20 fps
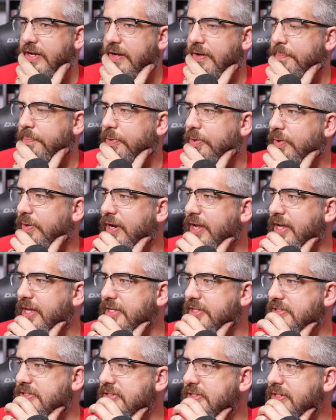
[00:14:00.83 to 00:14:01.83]

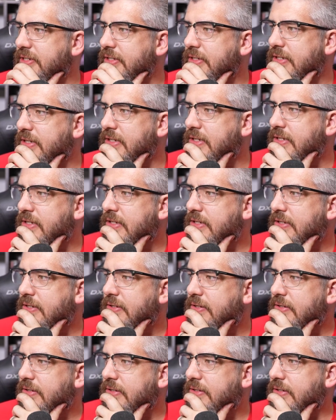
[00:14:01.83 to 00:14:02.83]
Perez.
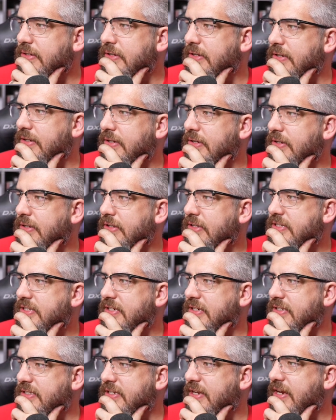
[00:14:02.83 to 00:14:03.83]
Let's
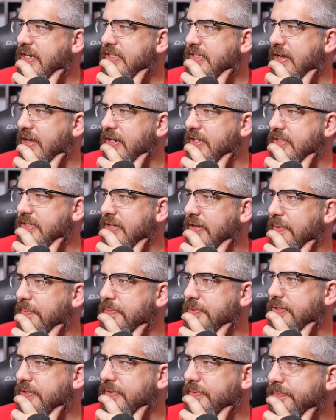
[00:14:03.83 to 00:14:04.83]
see, takedown
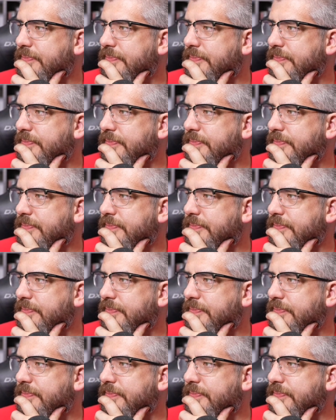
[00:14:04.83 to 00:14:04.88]
attempts.